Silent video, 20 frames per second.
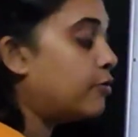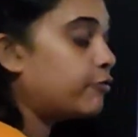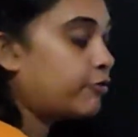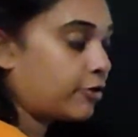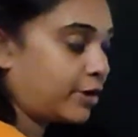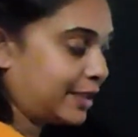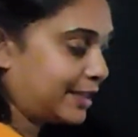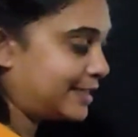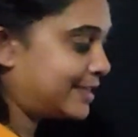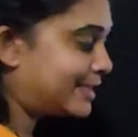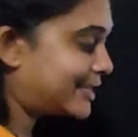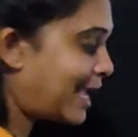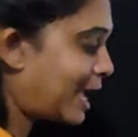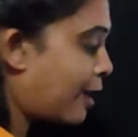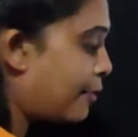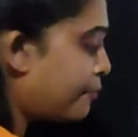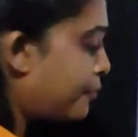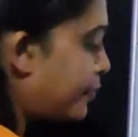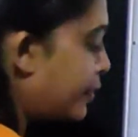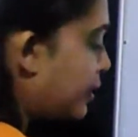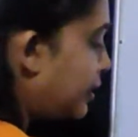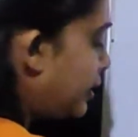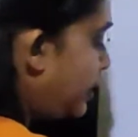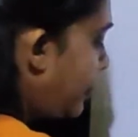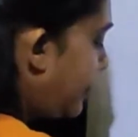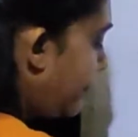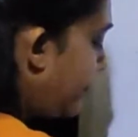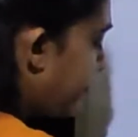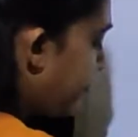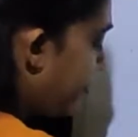For
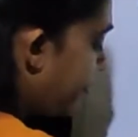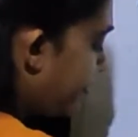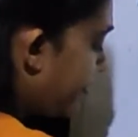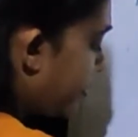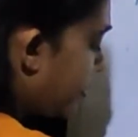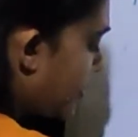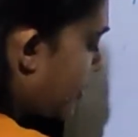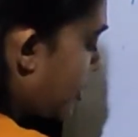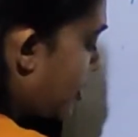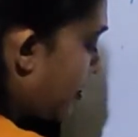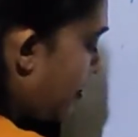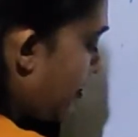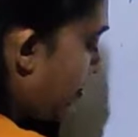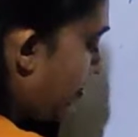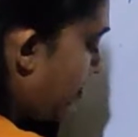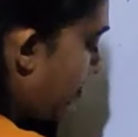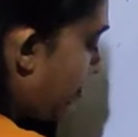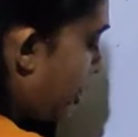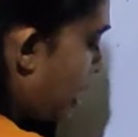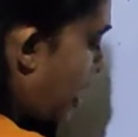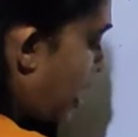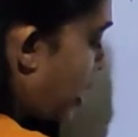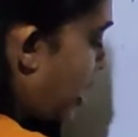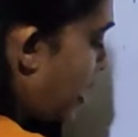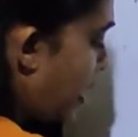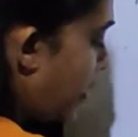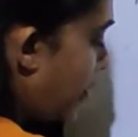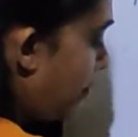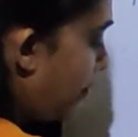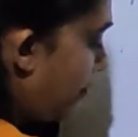example,
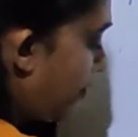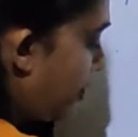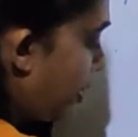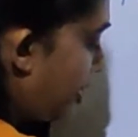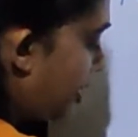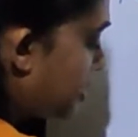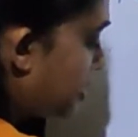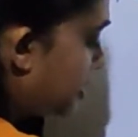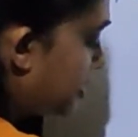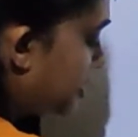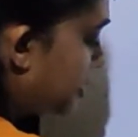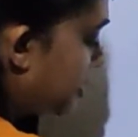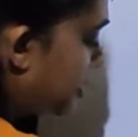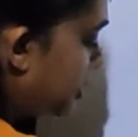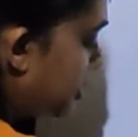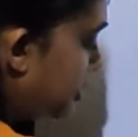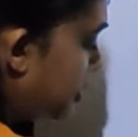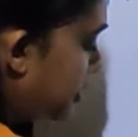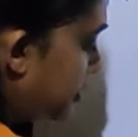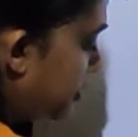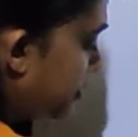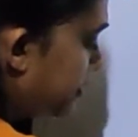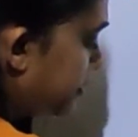my mother